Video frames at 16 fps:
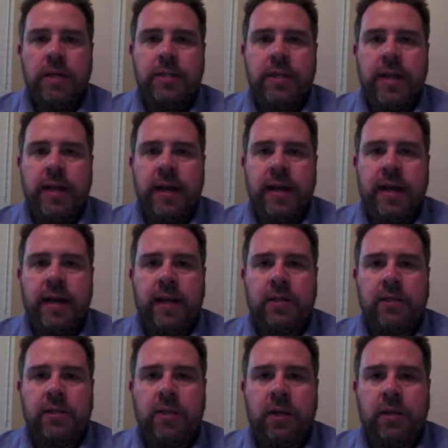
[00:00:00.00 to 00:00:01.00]
Today I'd like
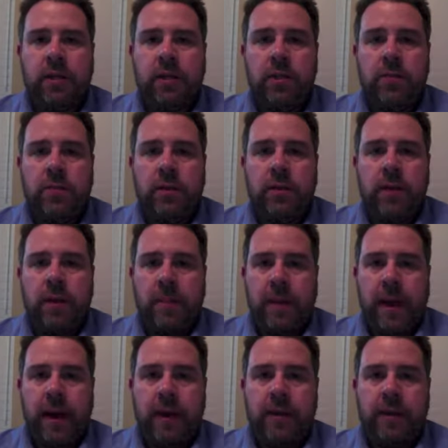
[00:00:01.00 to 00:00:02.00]
to talk a little bit
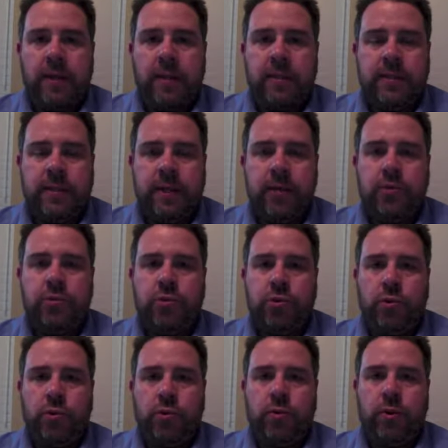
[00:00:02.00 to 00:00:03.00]
about Excel
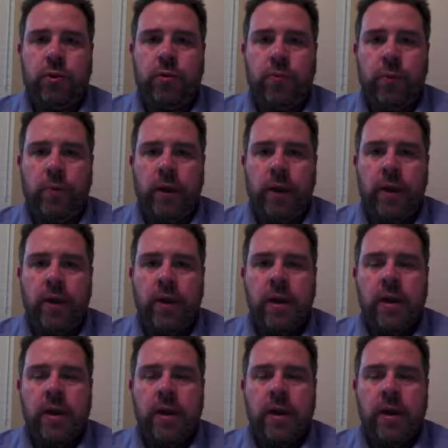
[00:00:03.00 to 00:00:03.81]
Tutorial 1.